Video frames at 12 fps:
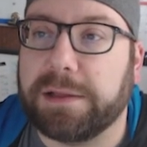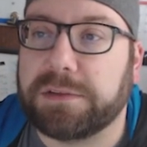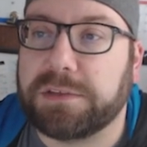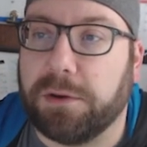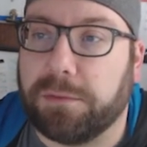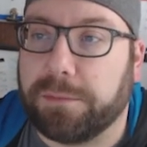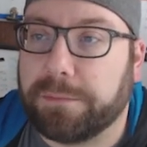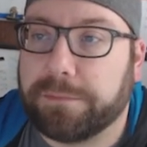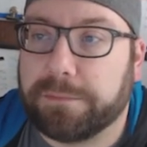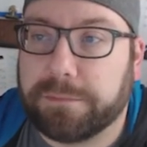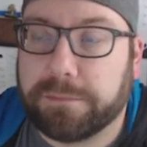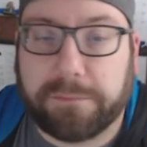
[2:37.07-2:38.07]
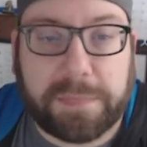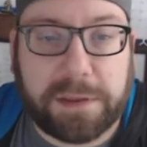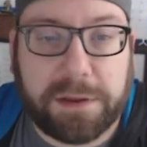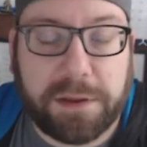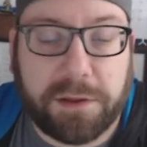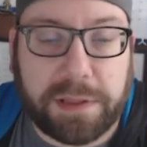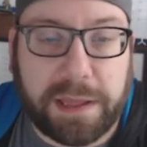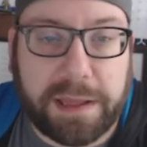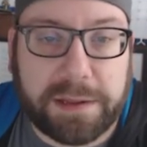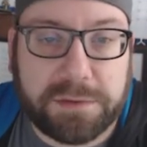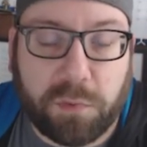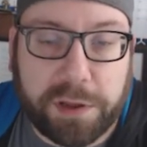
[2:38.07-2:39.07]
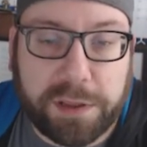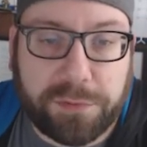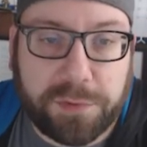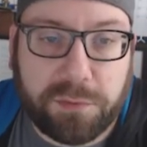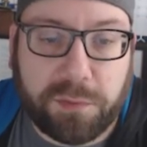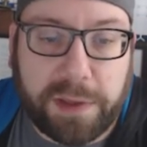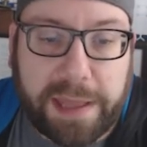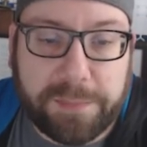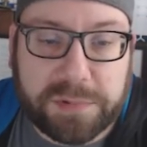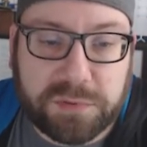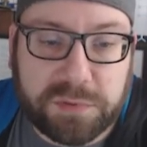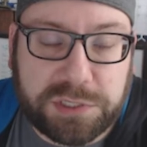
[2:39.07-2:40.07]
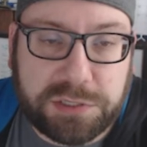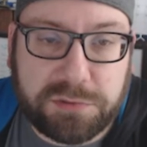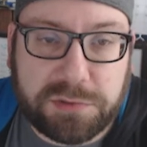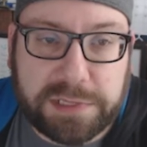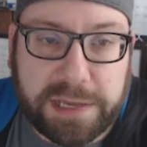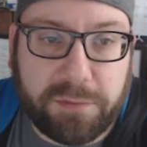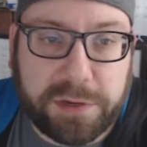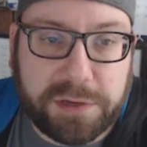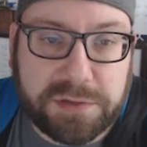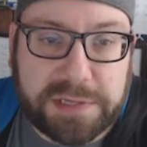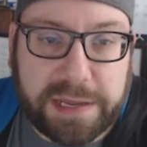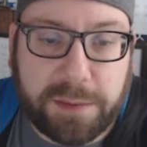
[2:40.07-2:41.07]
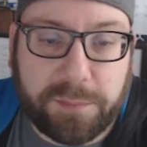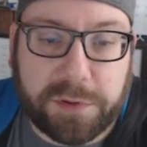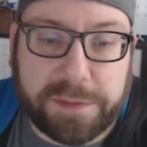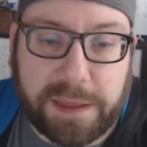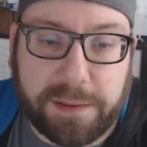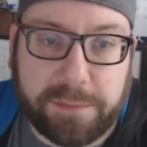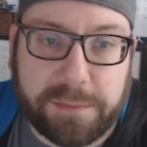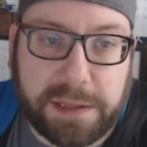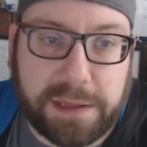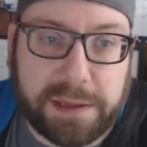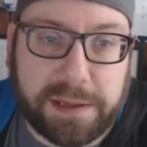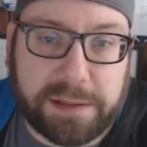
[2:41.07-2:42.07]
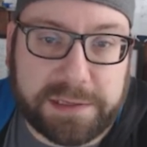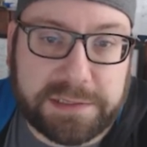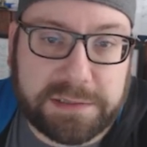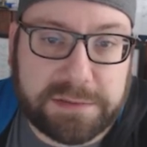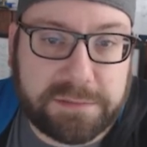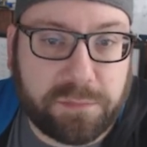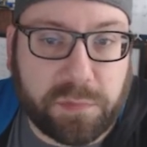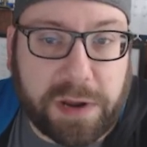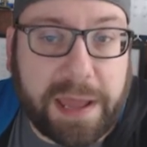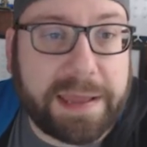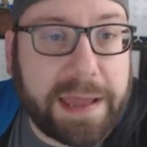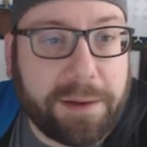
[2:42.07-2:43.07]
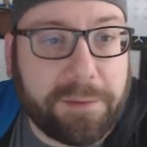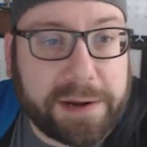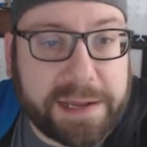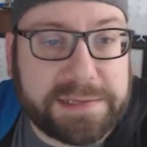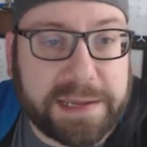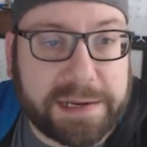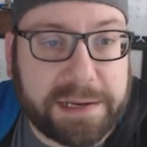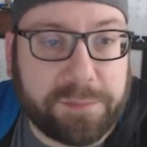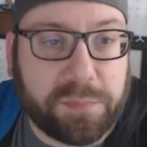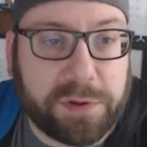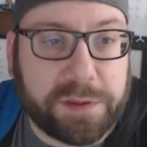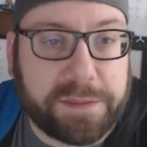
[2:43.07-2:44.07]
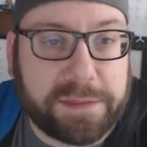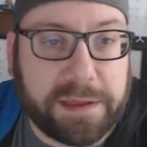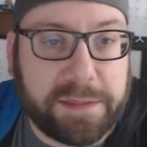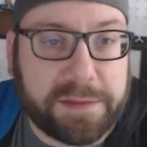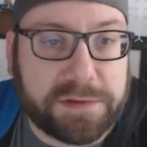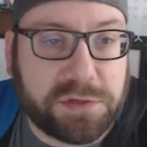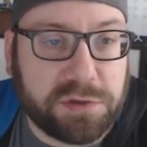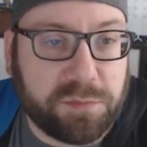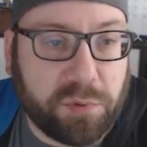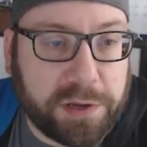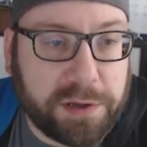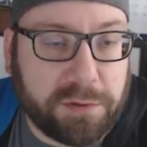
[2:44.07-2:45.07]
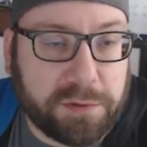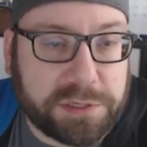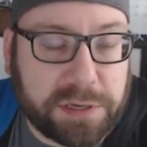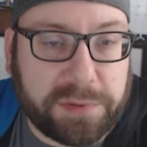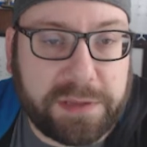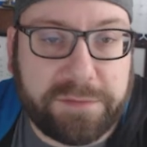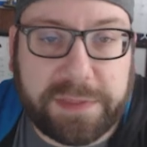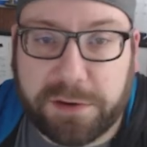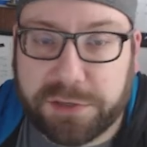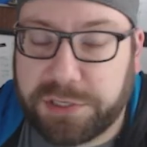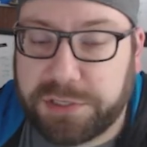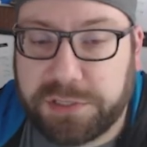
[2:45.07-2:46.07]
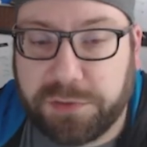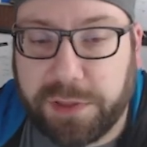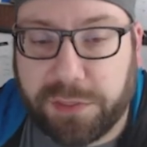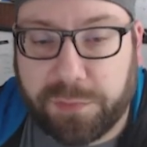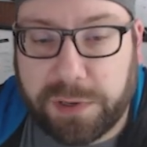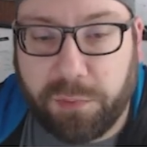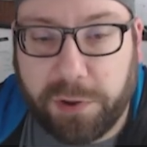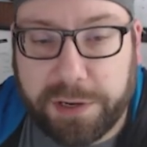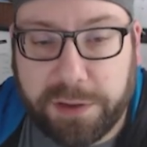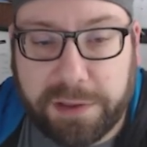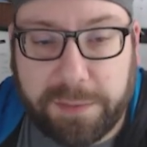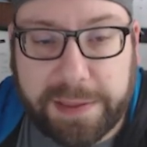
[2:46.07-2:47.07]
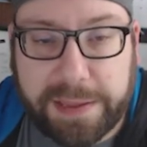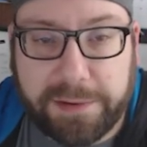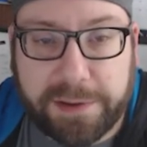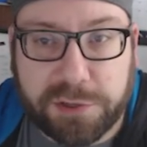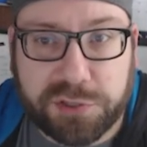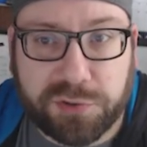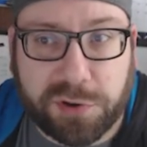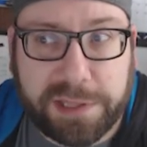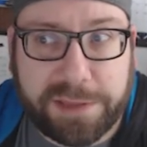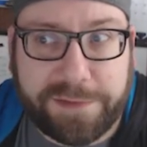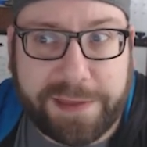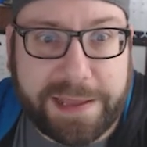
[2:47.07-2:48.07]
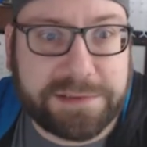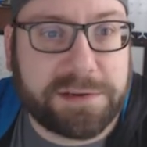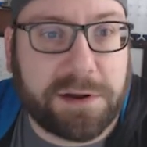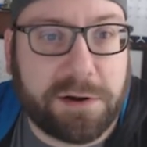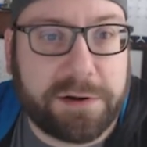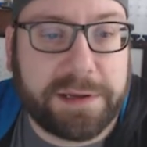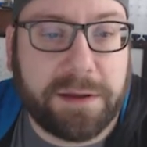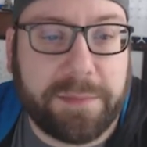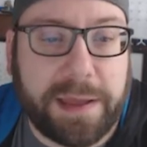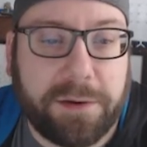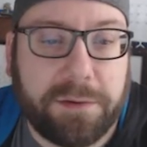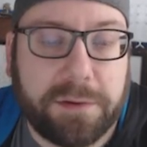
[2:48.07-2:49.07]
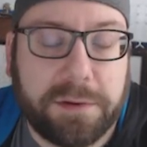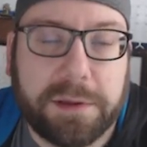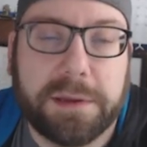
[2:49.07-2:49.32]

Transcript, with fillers: So here you go, to walk you through what happens, what you get when you sign up with them, at least what I got when I signed up with this 2.0, which I believe they are just doing 3.0 coming out here shortly if it hasn't already come out.